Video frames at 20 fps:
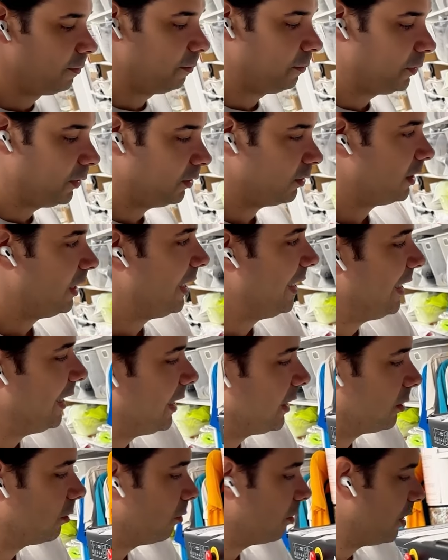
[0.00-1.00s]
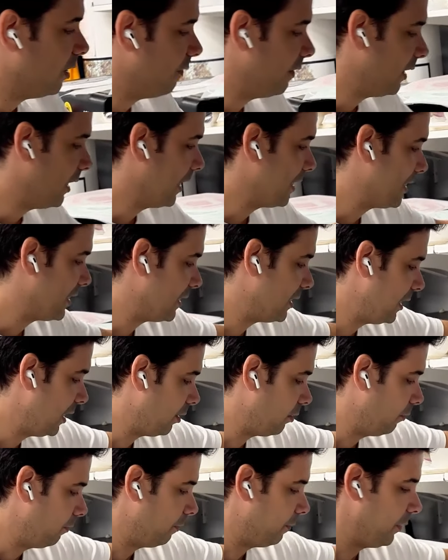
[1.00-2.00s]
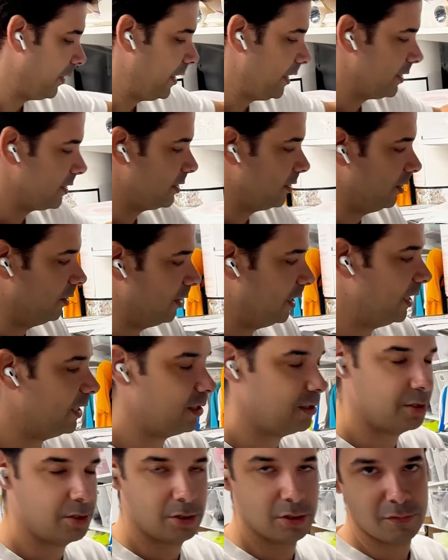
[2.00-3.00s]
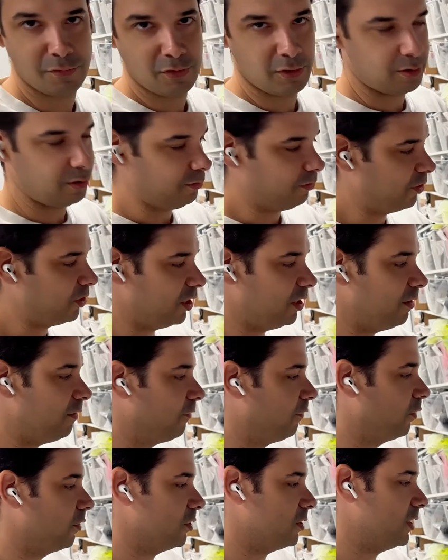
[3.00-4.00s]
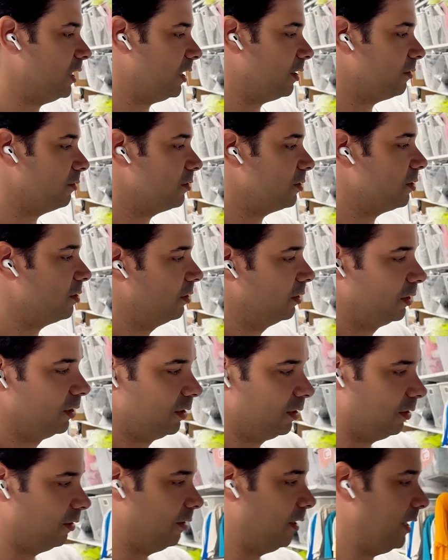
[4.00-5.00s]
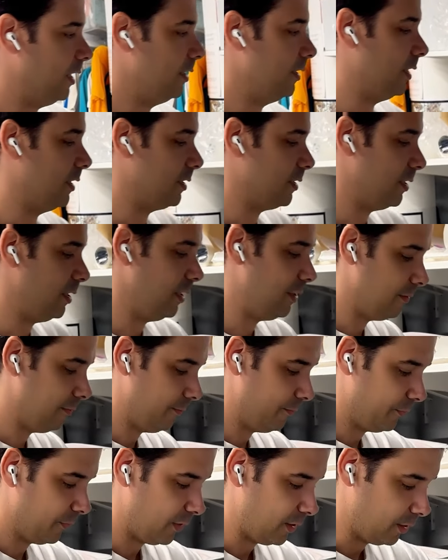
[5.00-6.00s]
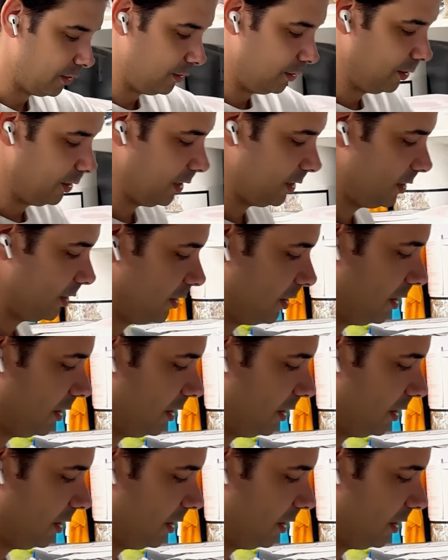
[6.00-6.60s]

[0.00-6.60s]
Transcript: But I like to give it a second press, right? Just for 3-4 seconds, right? That's it. That's the